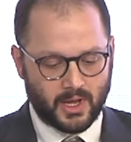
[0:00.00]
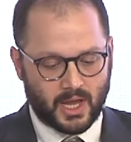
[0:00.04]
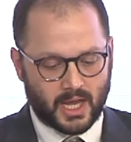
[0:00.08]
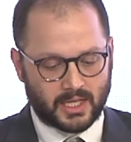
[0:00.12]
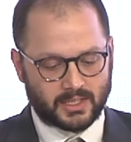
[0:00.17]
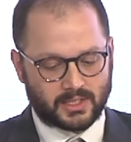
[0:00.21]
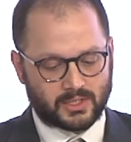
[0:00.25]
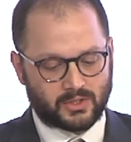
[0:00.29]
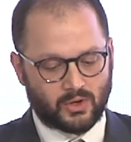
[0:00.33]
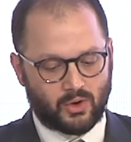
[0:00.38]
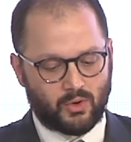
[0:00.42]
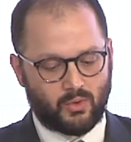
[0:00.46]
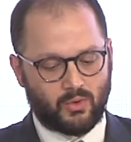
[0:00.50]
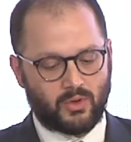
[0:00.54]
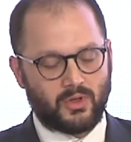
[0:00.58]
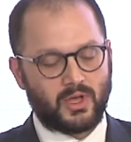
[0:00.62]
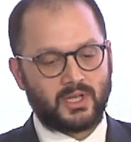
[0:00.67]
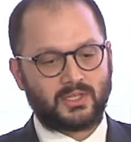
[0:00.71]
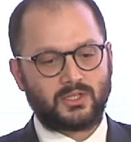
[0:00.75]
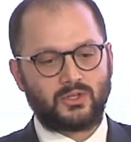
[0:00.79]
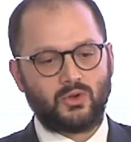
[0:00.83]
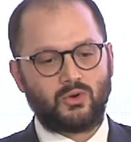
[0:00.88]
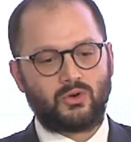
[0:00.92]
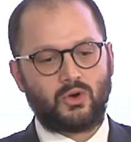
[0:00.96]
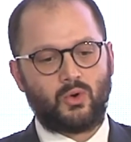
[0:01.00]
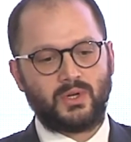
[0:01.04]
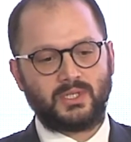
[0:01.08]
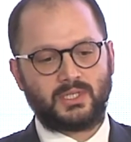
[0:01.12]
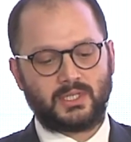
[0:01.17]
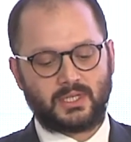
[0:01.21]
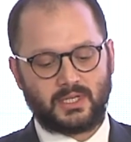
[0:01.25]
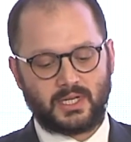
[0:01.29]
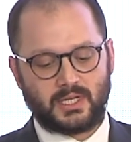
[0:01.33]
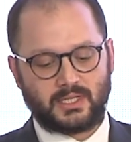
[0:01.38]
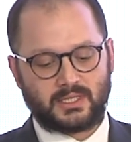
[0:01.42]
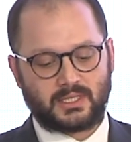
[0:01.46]
And so it's no
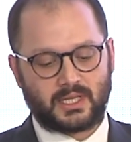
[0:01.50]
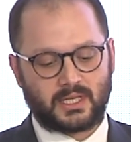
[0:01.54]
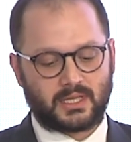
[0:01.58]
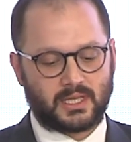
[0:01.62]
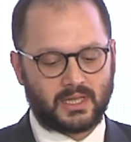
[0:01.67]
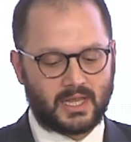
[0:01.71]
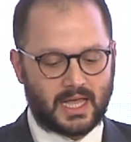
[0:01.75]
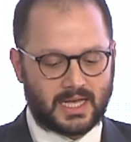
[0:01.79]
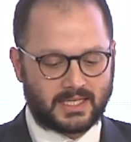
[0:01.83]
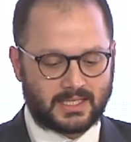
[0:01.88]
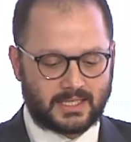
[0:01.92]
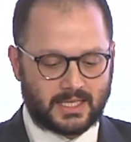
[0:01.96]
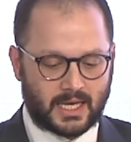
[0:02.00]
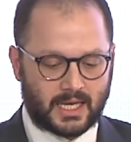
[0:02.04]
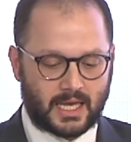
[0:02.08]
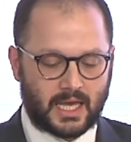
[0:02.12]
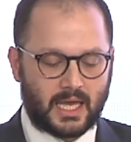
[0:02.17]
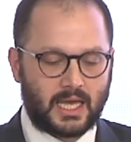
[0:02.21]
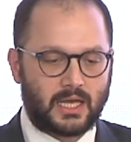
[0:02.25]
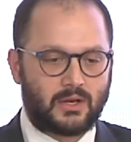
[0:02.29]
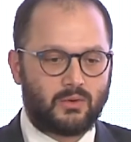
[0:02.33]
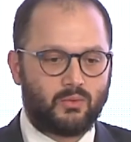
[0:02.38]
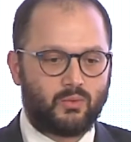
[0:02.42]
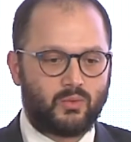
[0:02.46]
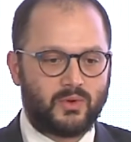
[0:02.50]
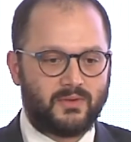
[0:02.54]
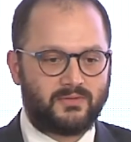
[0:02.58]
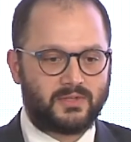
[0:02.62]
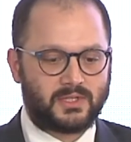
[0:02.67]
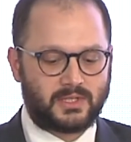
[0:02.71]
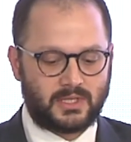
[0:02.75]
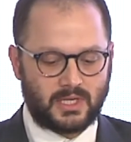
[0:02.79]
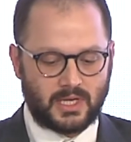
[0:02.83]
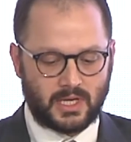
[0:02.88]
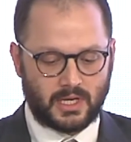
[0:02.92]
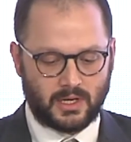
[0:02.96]
coincidence that the last decade we've
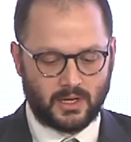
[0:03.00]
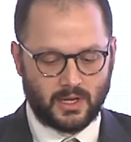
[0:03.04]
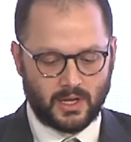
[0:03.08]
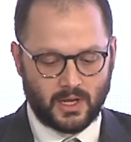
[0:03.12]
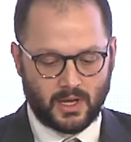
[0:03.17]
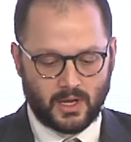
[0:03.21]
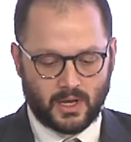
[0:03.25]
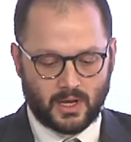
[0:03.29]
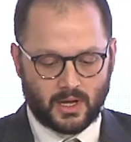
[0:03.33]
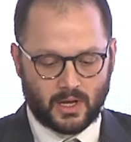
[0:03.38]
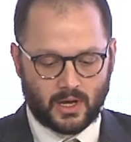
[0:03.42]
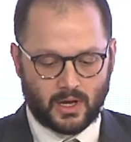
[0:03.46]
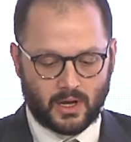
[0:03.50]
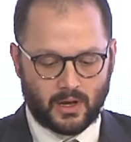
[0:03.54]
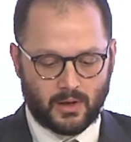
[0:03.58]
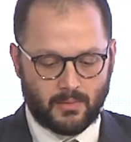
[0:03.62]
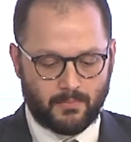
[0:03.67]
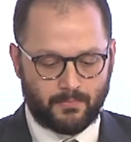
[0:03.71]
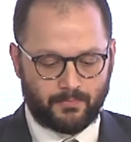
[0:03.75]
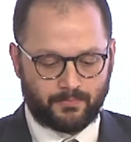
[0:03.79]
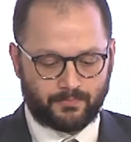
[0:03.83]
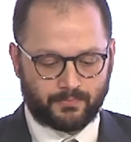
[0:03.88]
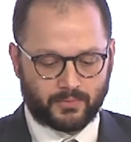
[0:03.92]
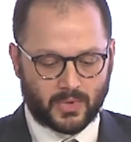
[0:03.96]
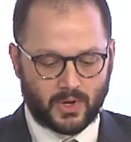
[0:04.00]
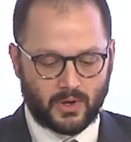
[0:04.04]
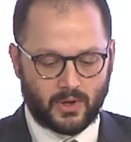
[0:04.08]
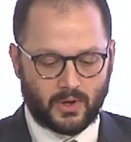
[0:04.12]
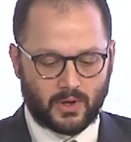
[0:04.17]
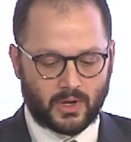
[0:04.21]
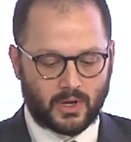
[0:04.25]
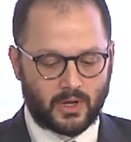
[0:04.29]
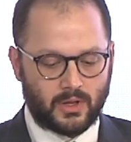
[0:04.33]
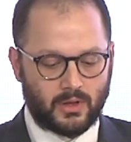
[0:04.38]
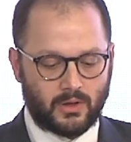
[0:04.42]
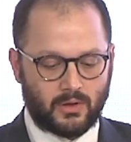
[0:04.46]
seen,
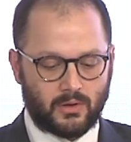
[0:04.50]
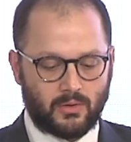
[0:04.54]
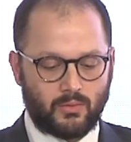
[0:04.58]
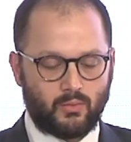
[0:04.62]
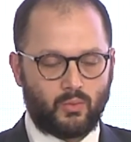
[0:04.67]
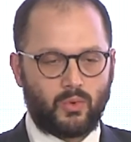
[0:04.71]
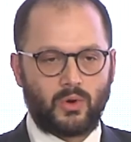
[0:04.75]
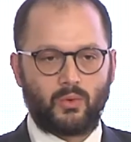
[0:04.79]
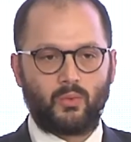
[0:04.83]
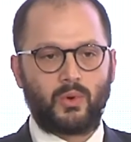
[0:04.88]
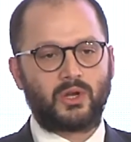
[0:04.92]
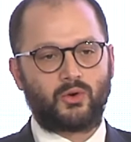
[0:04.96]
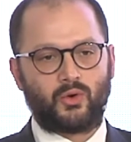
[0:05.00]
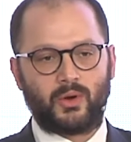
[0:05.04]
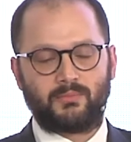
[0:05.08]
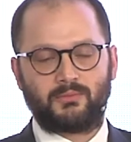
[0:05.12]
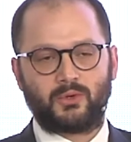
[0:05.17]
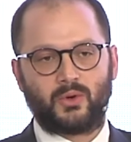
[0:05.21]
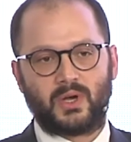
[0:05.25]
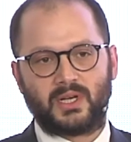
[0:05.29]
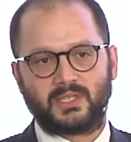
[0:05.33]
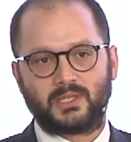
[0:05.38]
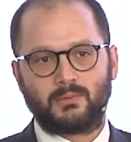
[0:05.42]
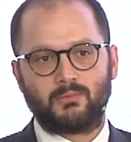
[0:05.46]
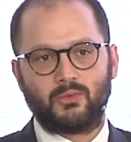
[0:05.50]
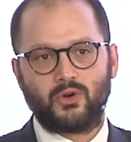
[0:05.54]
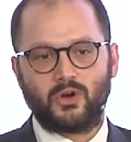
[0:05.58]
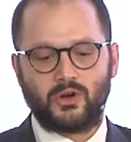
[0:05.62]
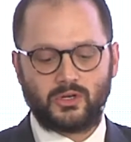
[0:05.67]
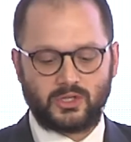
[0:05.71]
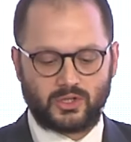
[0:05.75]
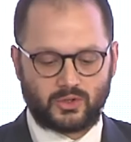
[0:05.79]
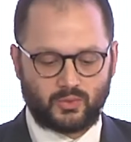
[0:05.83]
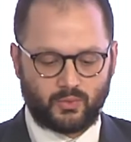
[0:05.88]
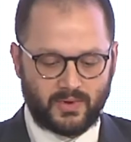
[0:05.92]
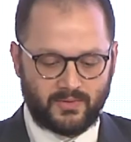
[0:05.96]
when crypto has
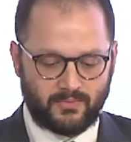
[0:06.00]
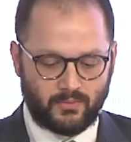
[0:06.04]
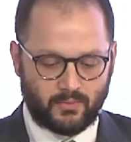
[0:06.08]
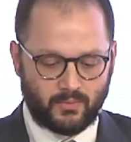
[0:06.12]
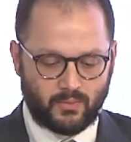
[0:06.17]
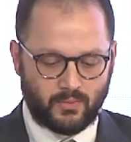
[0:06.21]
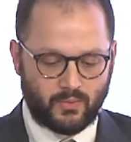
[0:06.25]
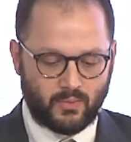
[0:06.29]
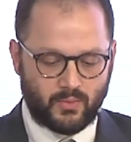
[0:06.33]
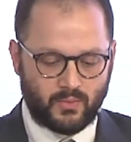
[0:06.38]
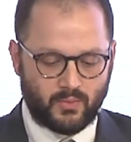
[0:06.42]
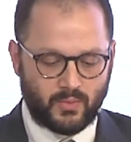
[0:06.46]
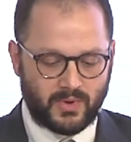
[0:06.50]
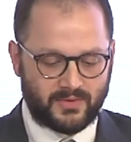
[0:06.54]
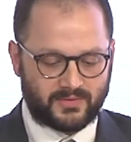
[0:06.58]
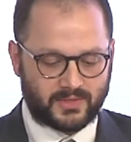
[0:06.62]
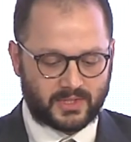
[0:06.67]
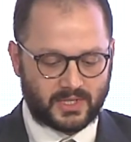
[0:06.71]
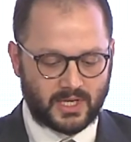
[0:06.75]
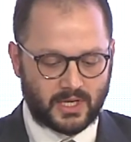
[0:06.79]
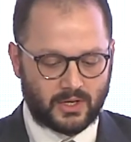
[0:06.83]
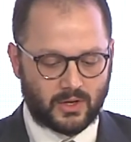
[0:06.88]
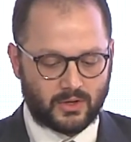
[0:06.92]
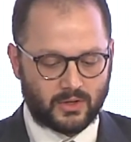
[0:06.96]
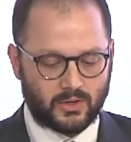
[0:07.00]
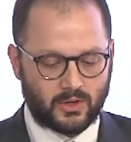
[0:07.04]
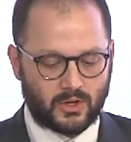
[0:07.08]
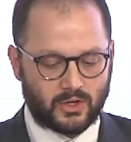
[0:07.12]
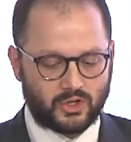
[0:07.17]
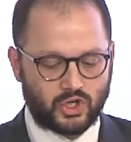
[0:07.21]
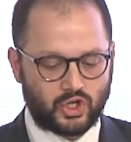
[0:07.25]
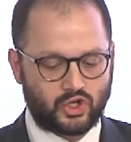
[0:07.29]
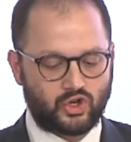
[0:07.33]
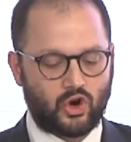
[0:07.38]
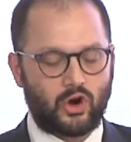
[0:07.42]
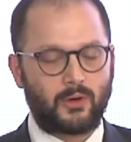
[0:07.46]
emerged, we've seen a
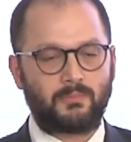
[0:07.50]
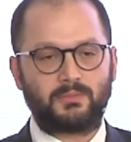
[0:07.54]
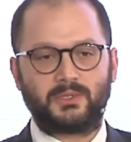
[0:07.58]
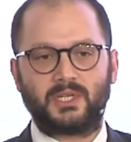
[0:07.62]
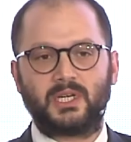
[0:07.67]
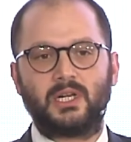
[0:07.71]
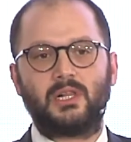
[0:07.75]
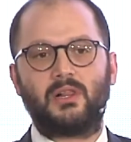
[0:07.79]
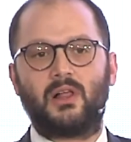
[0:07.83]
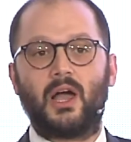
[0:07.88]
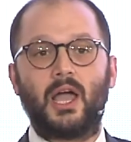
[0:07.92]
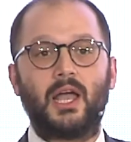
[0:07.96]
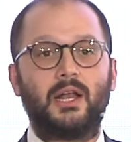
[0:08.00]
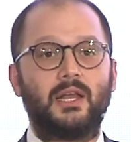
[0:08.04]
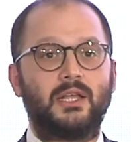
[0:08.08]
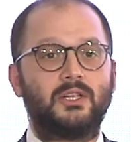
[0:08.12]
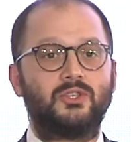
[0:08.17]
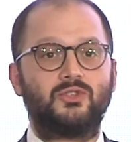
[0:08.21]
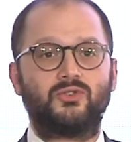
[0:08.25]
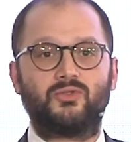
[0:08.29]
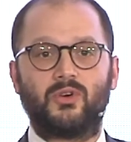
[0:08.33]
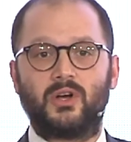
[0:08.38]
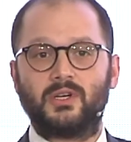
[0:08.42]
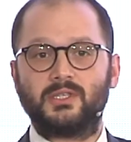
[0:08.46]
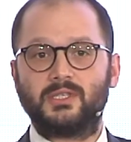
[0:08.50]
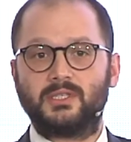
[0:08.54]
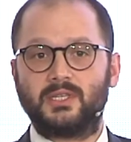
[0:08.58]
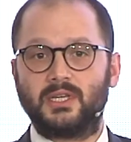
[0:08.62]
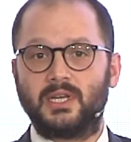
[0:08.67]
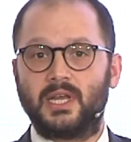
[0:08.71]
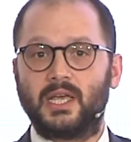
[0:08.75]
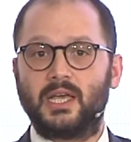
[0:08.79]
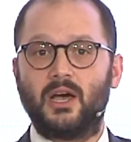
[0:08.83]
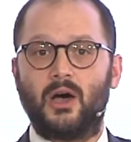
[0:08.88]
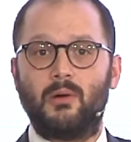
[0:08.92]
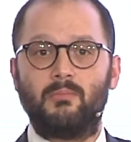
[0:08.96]
sharp decline in trust
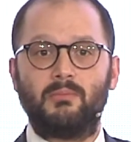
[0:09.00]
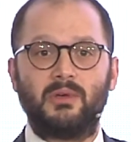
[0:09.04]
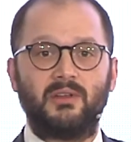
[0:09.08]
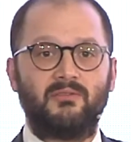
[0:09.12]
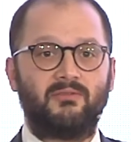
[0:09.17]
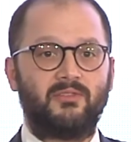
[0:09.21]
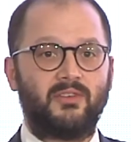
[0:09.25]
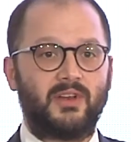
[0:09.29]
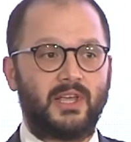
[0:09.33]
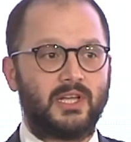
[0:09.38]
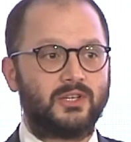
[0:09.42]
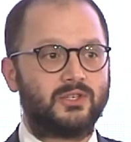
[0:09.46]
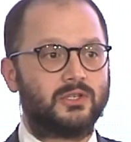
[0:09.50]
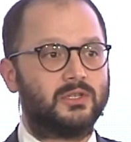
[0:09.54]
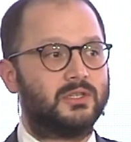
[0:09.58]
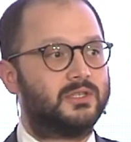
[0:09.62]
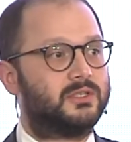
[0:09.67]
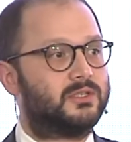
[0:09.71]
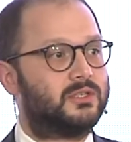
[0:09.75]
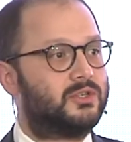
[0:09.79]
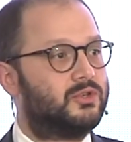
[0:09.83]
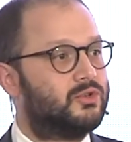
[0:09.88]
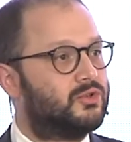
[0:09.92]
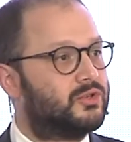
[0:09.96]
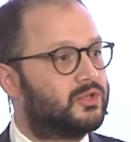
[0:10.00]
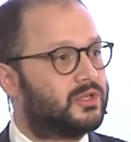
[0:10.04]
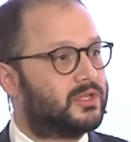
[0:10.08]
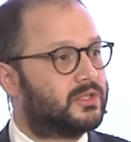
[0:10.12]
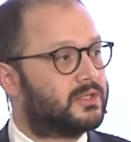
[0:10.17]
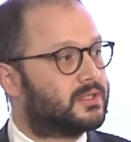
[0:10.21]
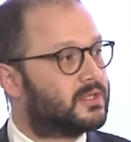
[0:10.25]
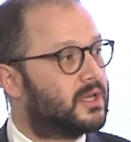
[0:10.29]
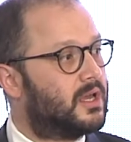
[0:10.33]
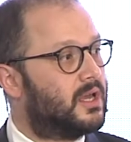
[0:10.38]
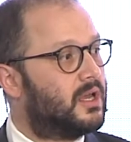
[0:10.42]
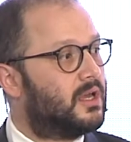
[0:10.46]
in incumbent financial
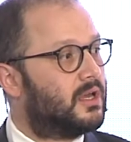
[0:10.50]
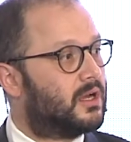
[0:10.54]
institutions.